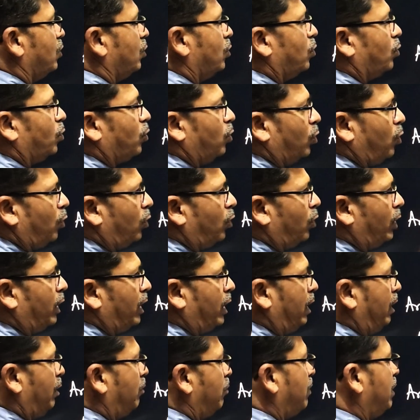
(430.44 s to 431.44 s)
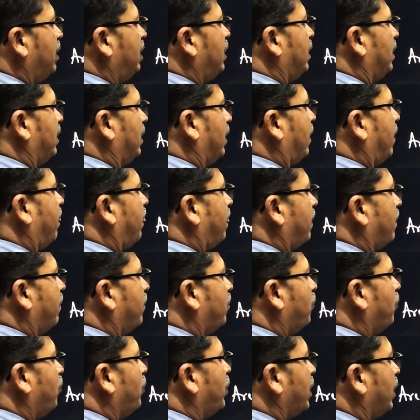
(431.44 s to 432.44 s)

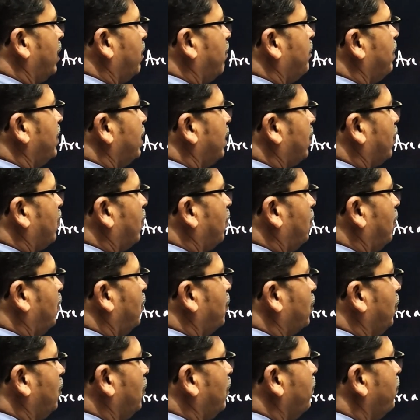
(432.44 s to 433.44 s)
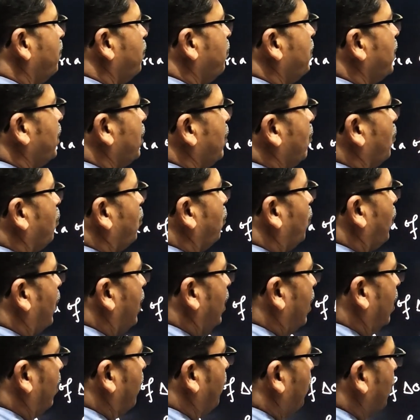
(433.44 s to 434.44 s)
OAB equal to
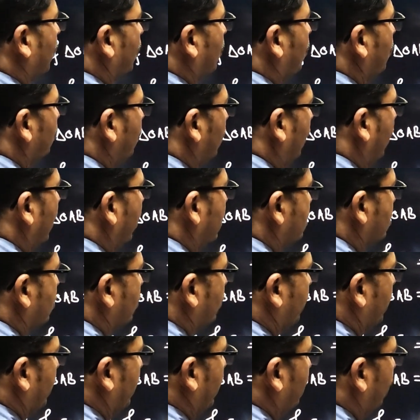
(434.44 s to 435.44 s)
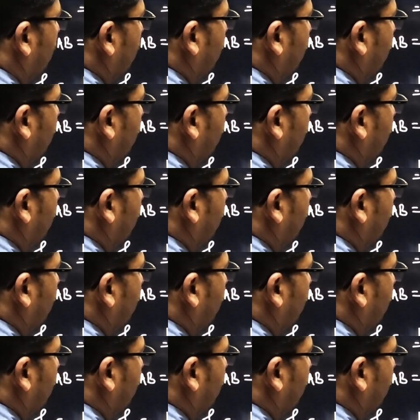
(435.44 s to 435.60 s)
1 upon 2 R square into